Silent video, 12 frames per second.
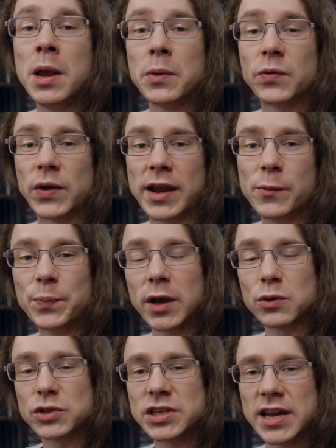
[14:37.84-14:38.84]
For now, I
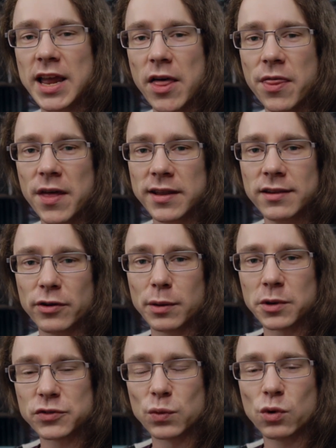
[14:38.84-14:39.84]
will say thank you very
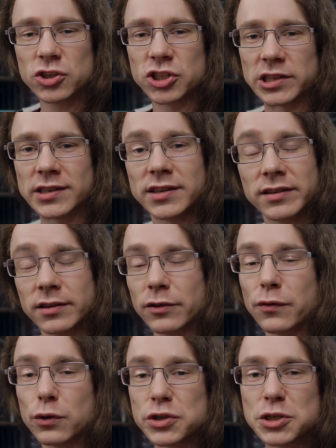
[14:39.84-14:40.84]
much for watching. I
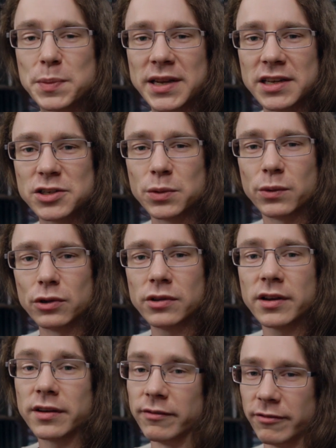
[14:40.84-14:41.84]
look forward to speaking to you all
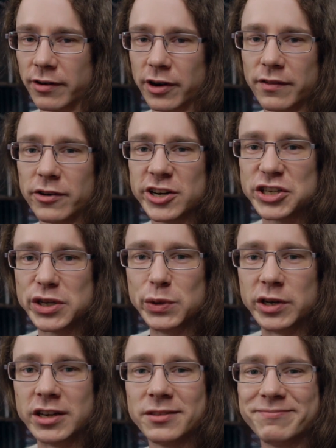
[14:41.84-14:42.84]
very, very
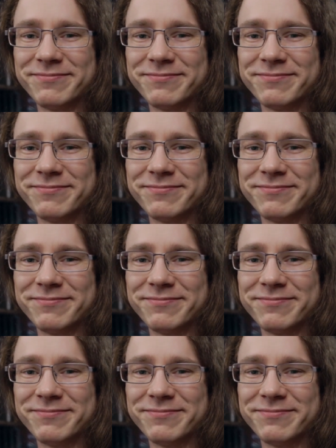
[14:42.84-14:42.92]
soon.